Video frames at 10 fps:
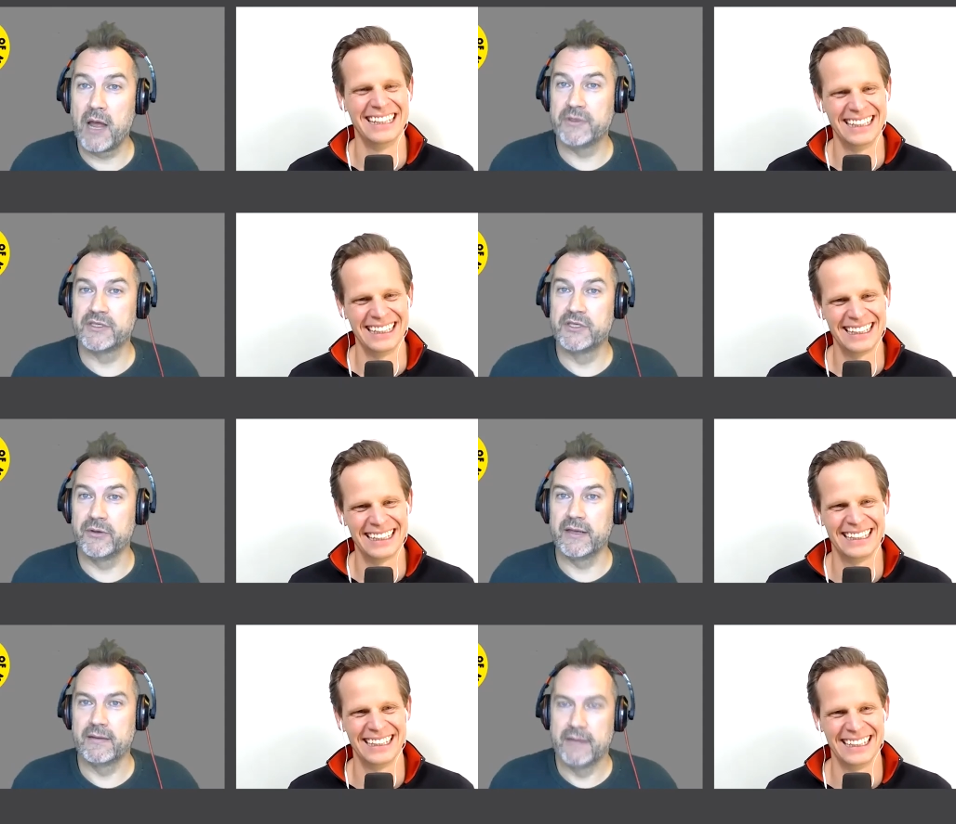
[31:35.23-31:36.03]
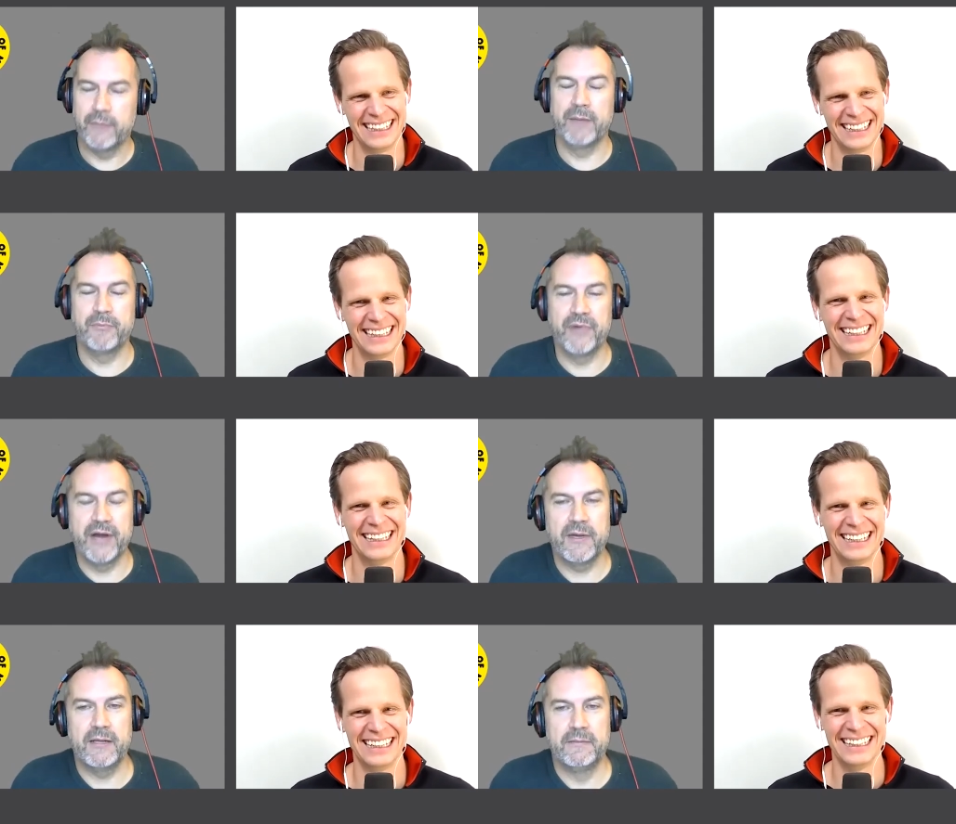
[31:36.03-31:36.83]
Speaker 1: was doing, it went
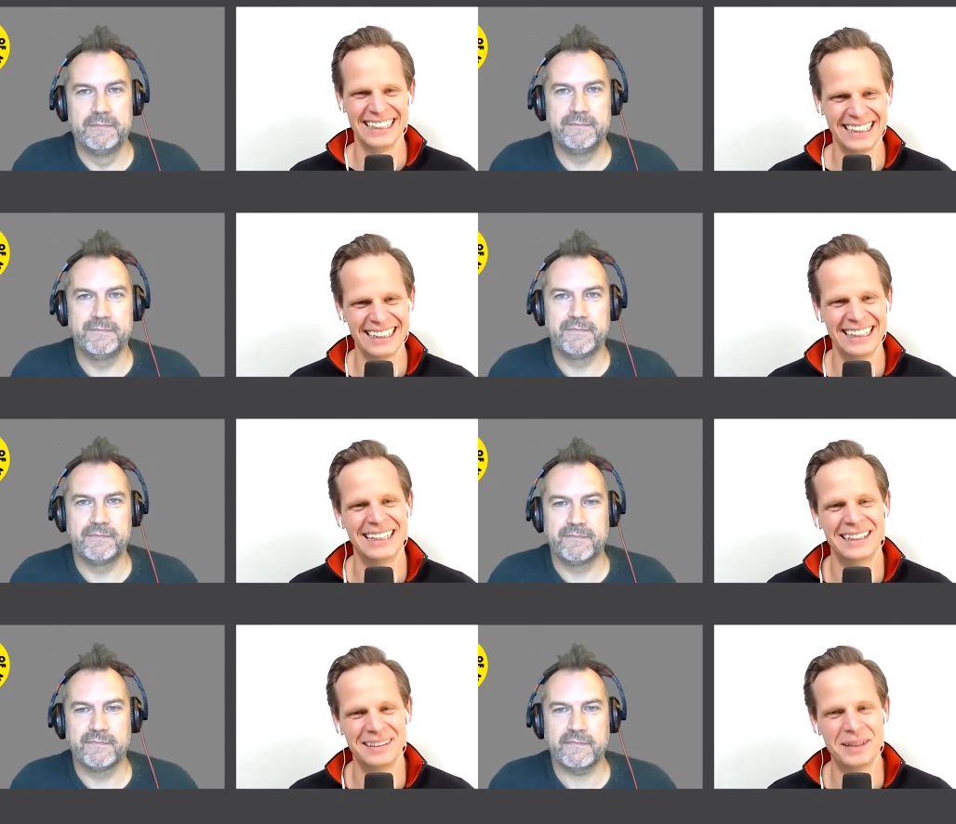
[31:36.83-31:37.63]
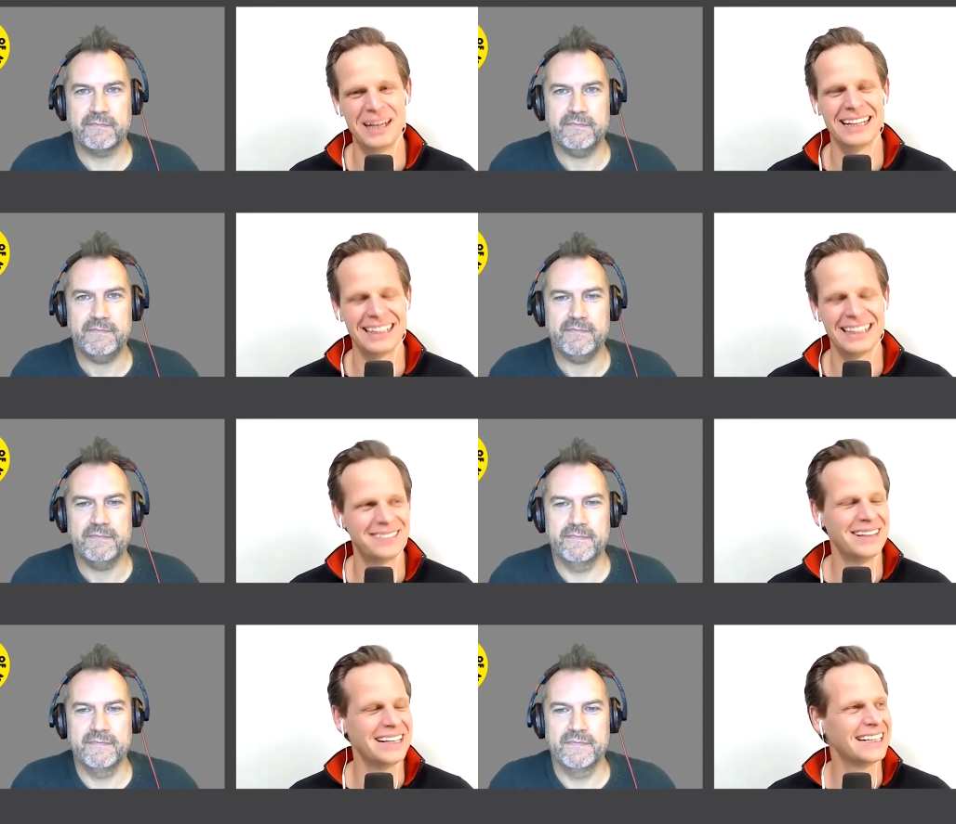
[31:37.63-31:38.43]
pretty well.
Speaker 2: Right,
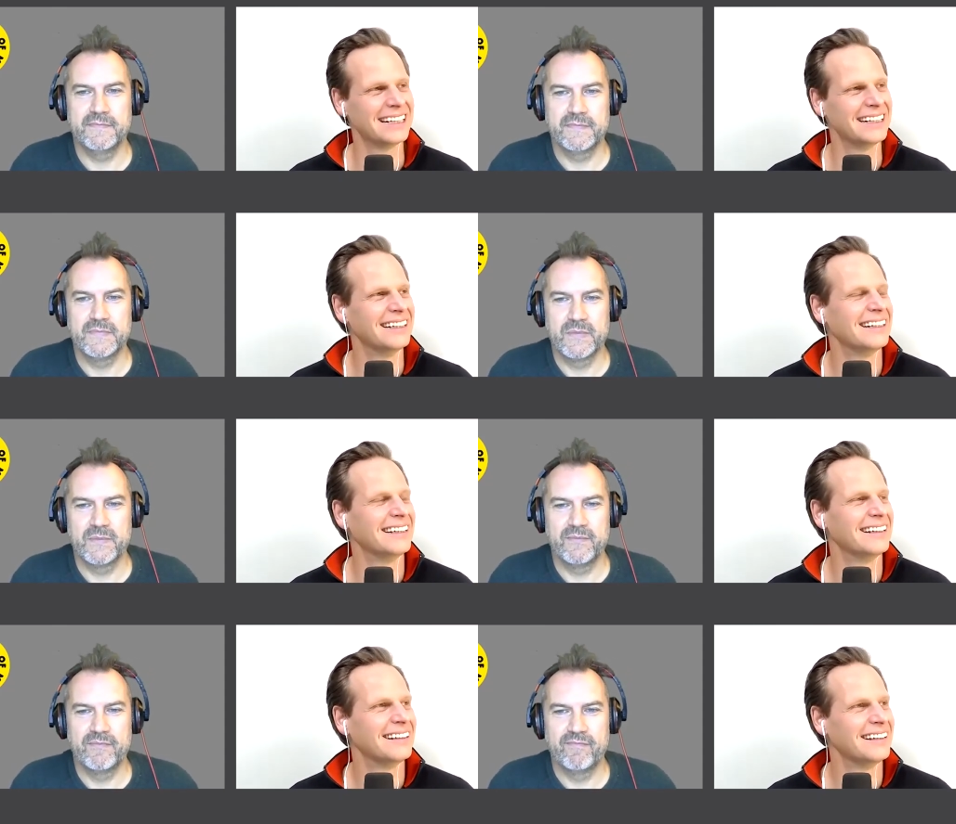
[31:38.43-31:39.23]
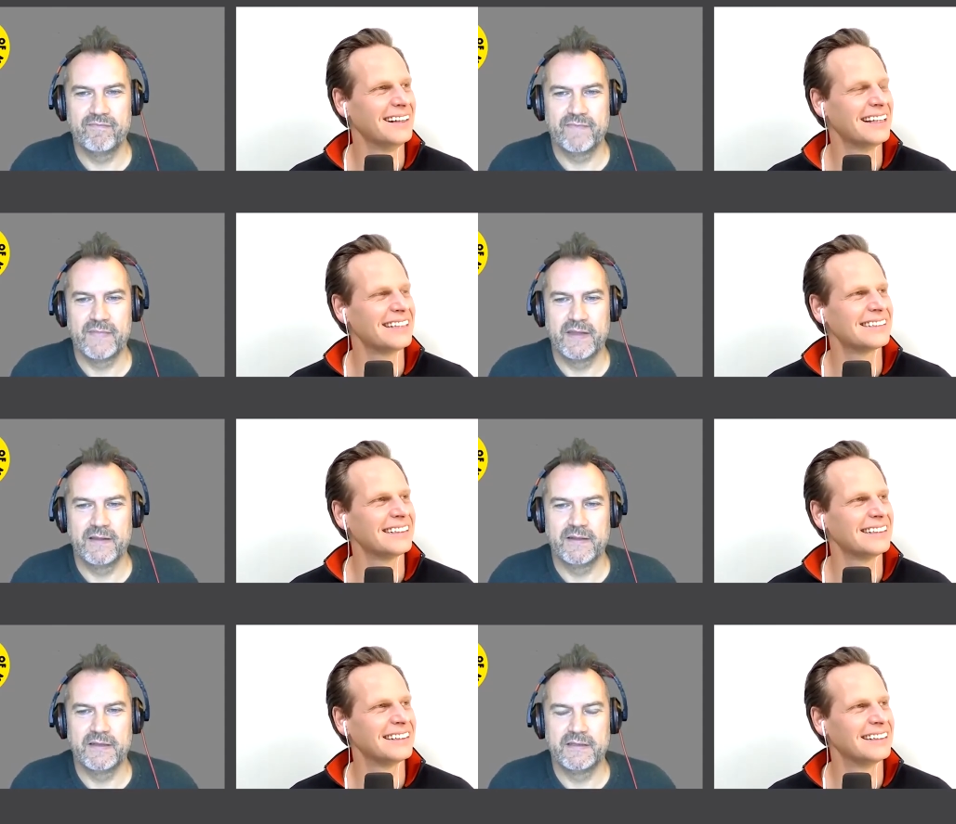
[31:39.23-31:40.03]
right. No, that's...
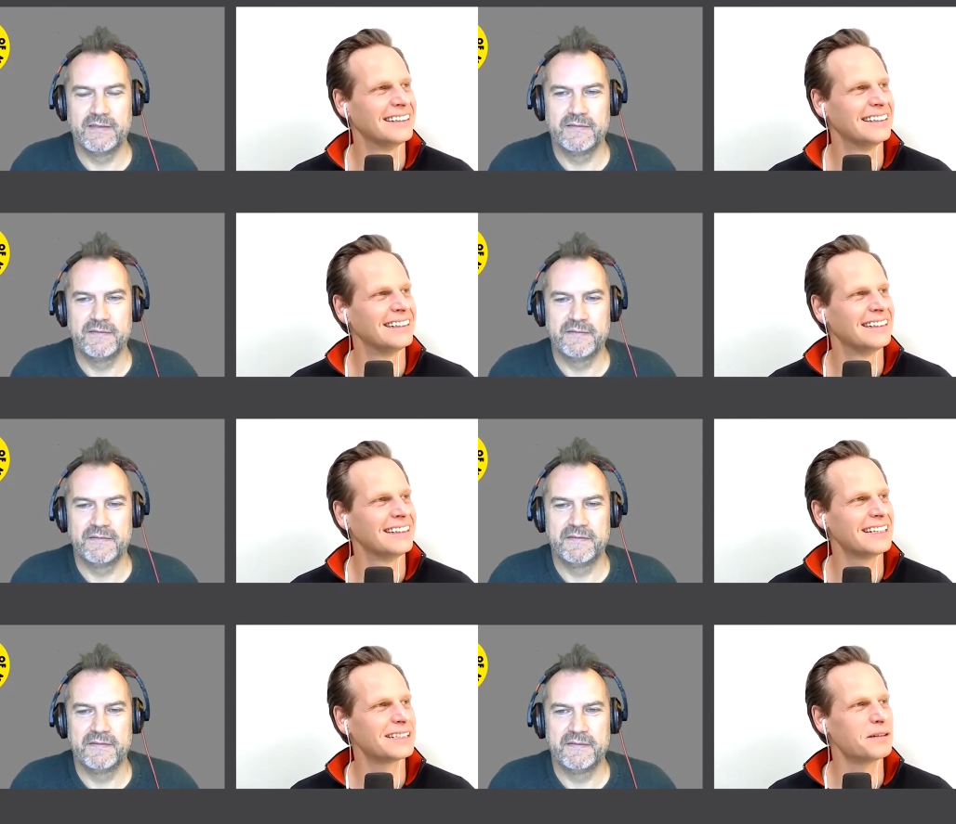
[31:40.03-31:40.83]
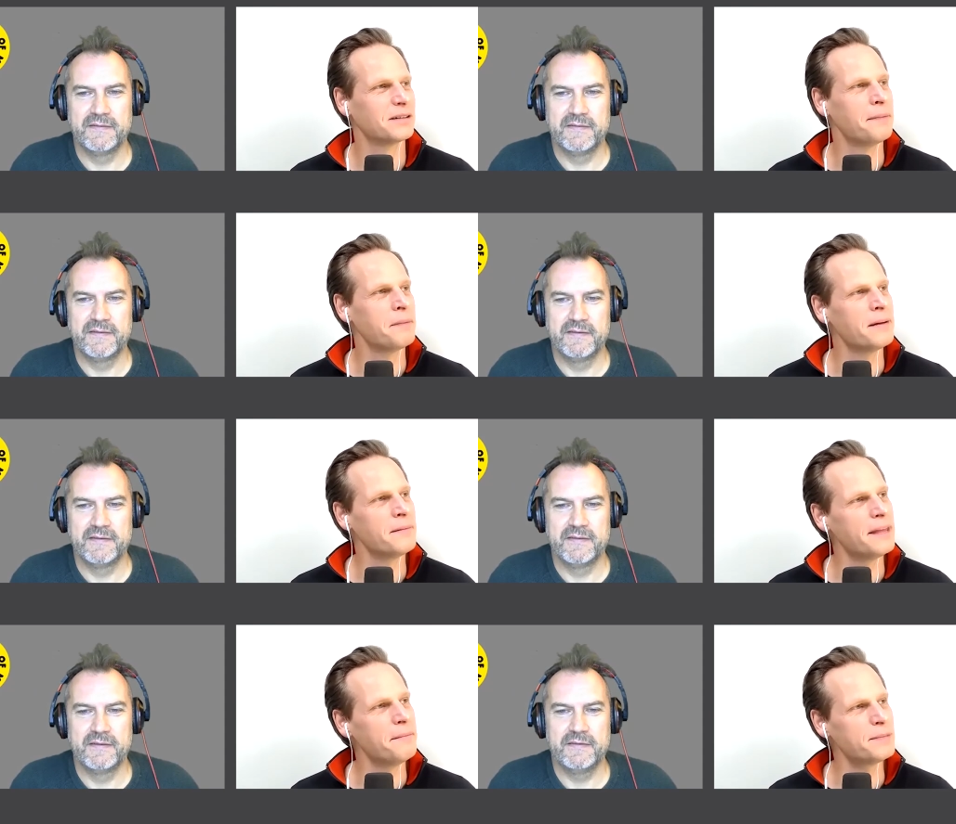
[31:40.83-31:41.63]
Uh... That's great, but
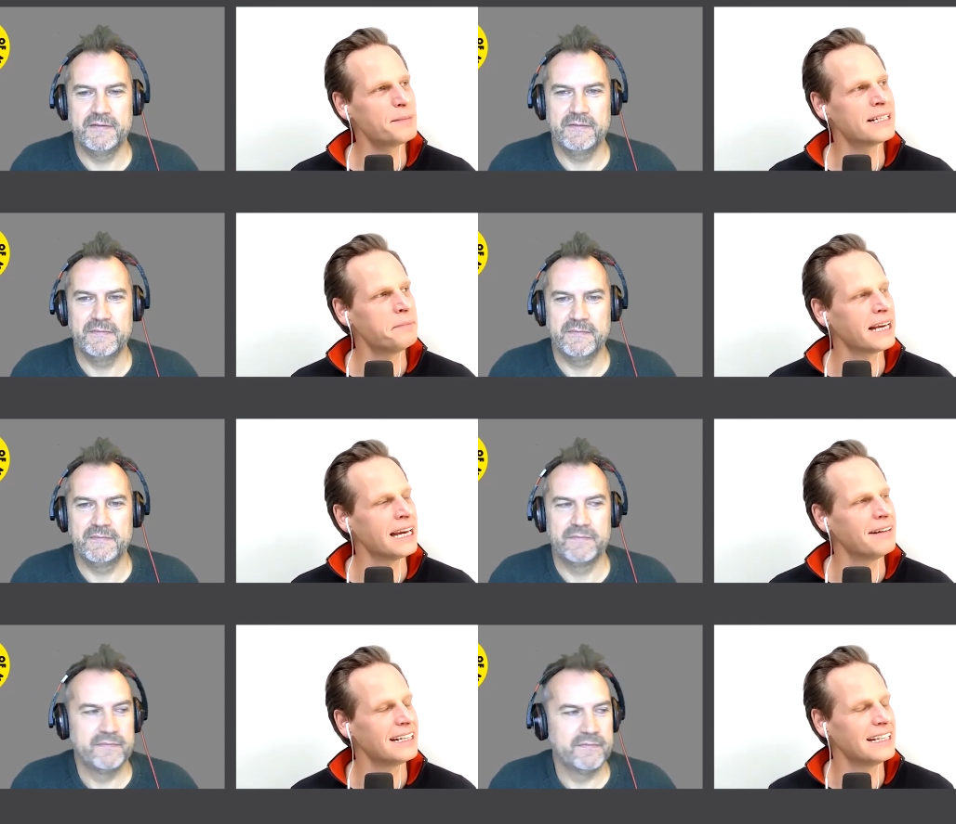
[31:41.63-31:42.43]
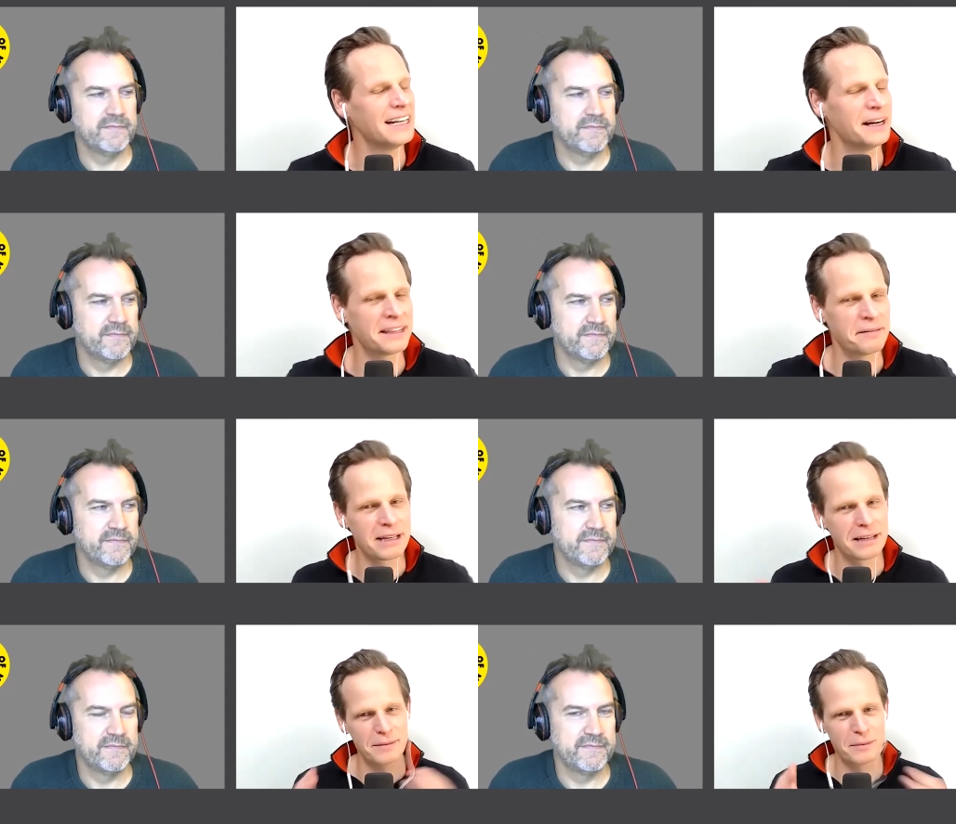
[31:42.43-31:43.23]
uh, there must be something here, and you know, I think we
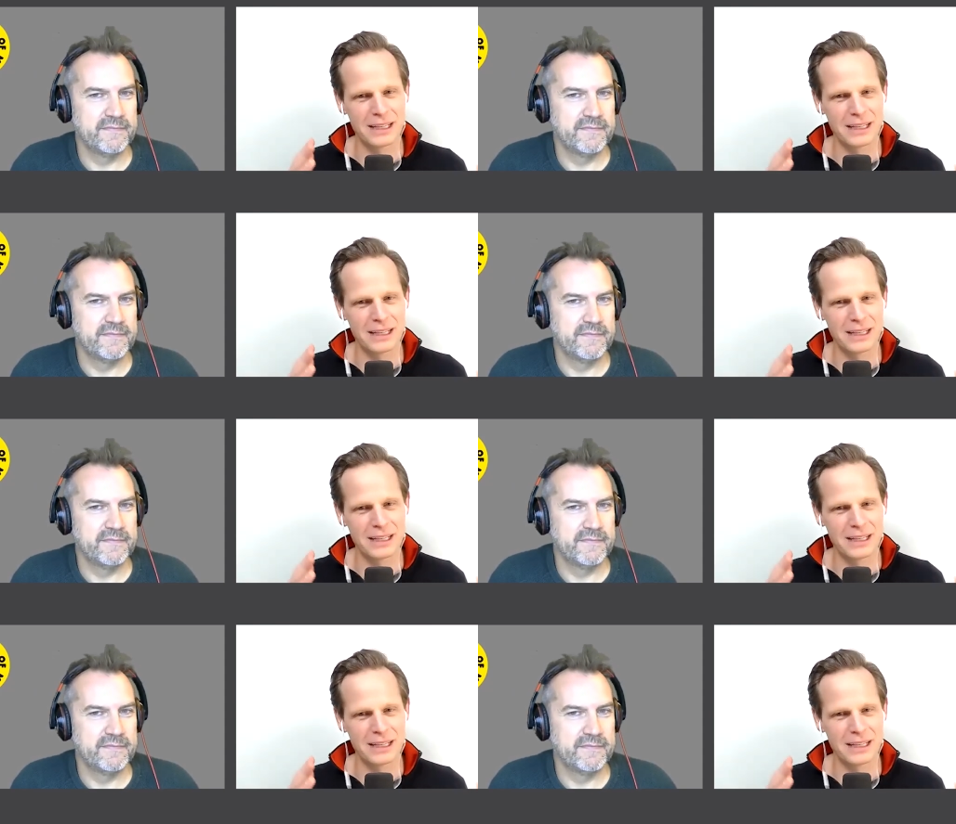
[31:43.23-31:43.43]
could we